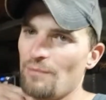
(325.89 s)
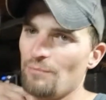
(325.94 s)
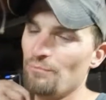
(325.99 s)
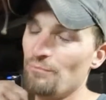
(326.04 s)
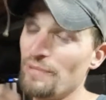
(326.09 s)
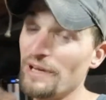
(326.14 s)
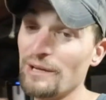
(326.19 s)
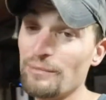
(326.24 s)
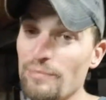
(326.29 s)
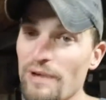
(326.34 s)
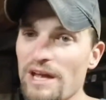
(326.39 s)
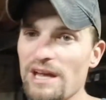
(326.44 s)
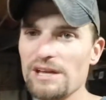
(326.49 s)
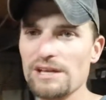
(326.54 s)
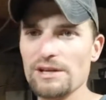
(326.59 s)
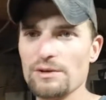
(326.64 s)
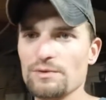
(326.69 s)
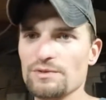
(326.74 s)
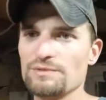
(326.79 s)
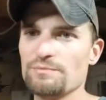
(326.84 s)
Big bait
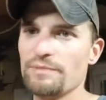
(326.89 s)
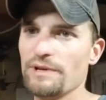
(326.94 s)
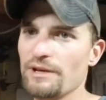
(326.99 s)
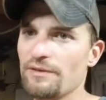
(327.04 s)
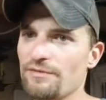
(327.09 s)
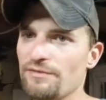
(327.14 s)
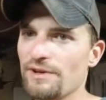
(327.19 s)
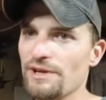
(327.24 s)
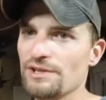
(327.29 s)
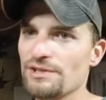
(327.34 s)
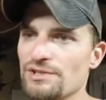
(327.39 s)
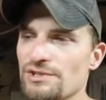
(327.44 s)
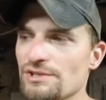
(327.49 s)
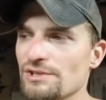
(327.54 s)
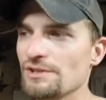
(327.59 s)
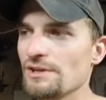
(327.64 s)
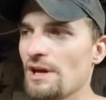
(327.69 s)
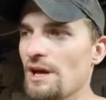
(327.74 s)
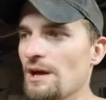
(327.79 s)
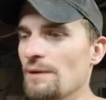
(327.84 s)
equals big fish.
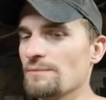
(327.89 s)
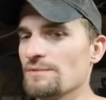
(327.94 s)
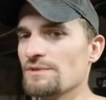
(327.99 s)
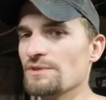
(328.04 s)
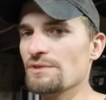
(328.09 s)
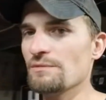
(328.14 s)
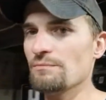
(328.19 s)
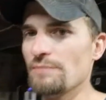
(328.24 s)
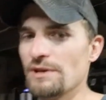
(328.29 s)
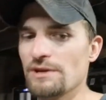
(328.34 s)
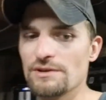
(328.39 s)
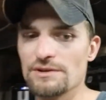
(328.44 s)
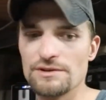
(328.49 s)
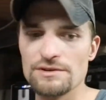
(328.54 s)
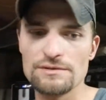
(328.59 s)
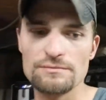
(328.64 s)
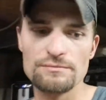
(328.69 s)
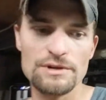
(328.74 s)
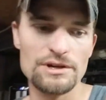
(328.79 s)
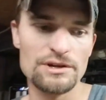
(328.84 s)
So the
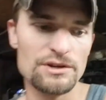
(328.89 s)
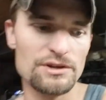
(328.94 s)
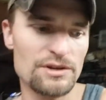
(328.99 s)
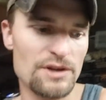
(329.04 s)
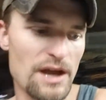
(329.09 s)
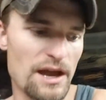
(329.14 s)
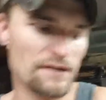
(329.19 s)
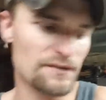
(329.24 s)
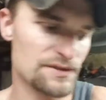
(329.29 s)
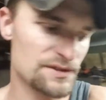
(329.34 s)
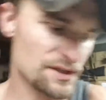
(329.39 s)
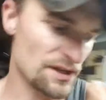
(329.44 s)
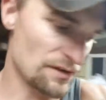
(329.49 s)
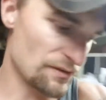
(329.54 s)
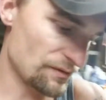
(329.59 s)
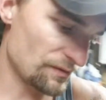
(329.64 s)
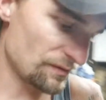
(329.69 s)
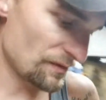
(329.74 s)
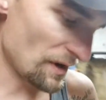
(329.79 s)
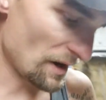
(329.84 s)
bigger you have
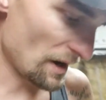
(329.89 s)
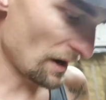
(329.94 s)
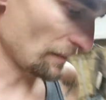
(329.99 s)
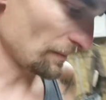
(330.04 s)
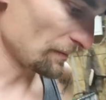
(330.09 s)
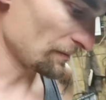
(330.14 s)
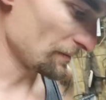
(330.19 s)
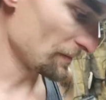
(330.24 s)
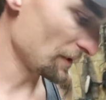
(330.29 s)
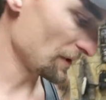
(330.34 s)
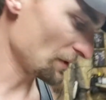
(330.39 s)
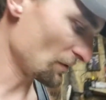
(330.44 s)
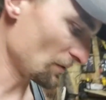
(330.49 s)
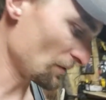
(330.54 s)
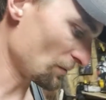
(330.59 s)
stuff, you know, the